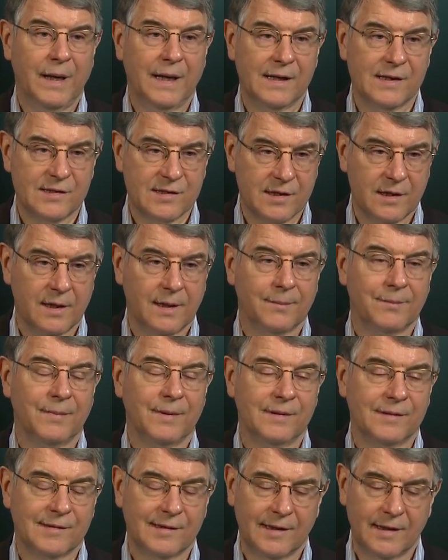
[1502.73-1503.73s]
Bandaged it up
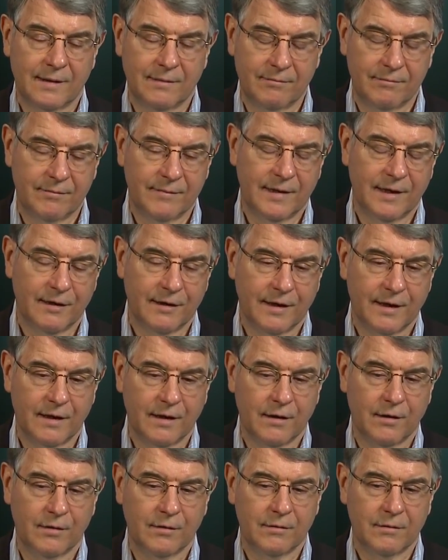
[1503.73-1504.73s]
and said, "There you
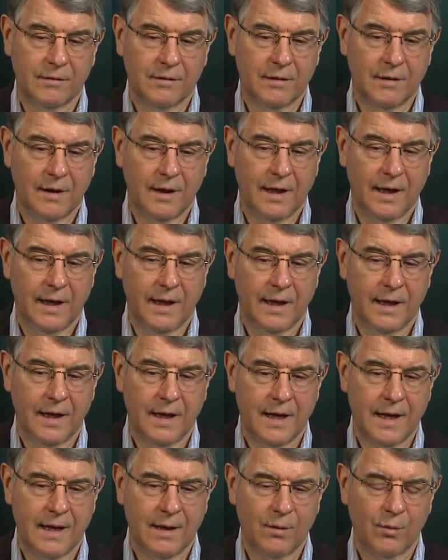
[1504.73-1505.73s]
go."
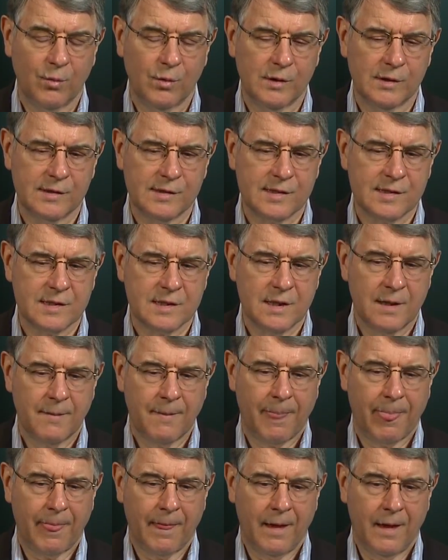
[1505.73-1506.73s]
And it was
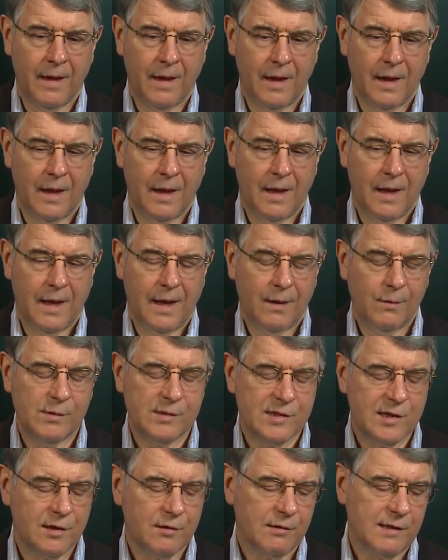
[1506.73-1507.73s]

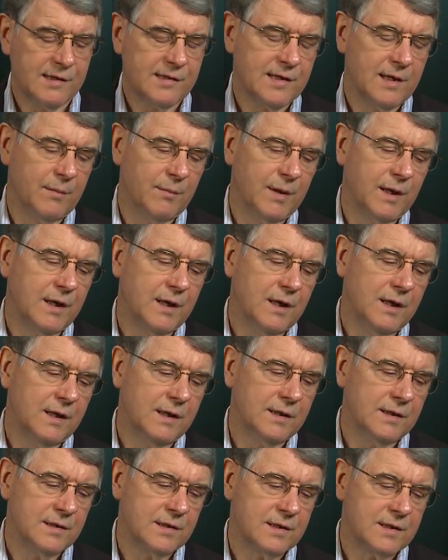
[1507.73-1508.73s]
interesting
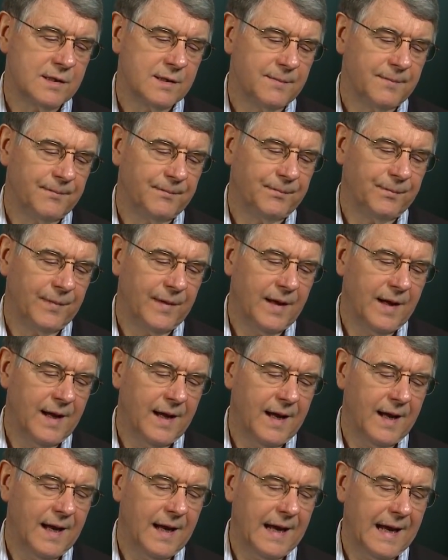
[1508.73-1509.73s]
because
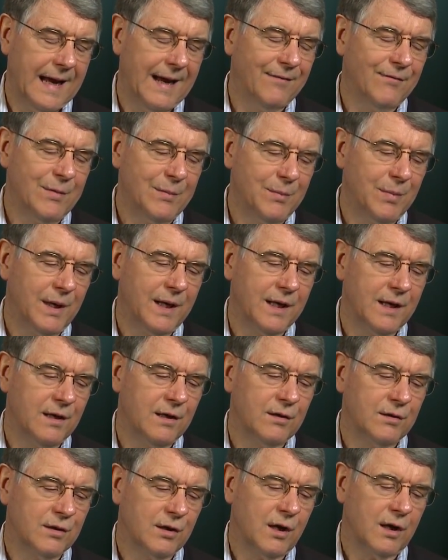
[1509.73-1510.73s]
everybody
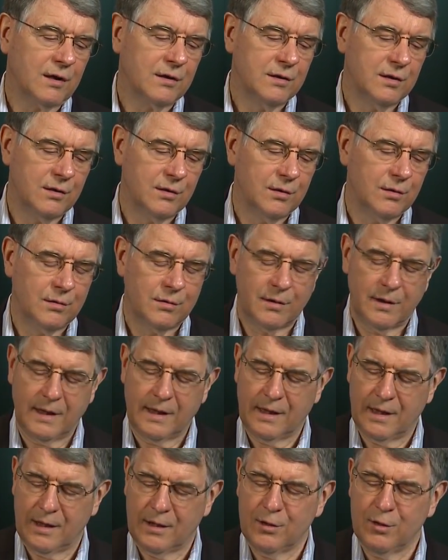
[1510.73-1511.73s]
you talk to,
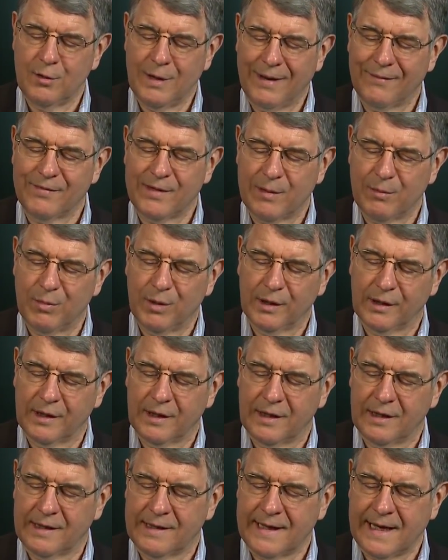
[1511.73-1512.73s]
you have the
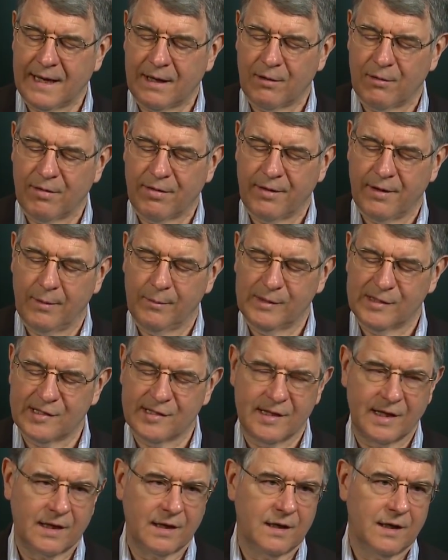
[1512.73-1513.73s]
ability to take your thumb and
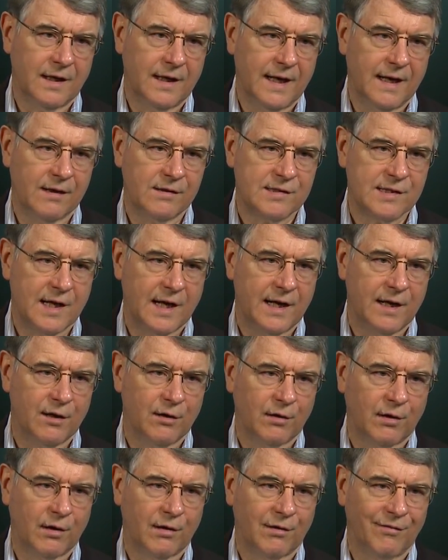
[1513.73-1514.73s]
stick it on the outside of
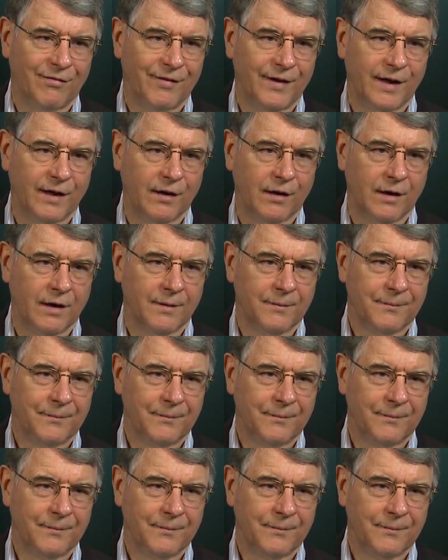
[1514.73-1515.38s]
your little finger.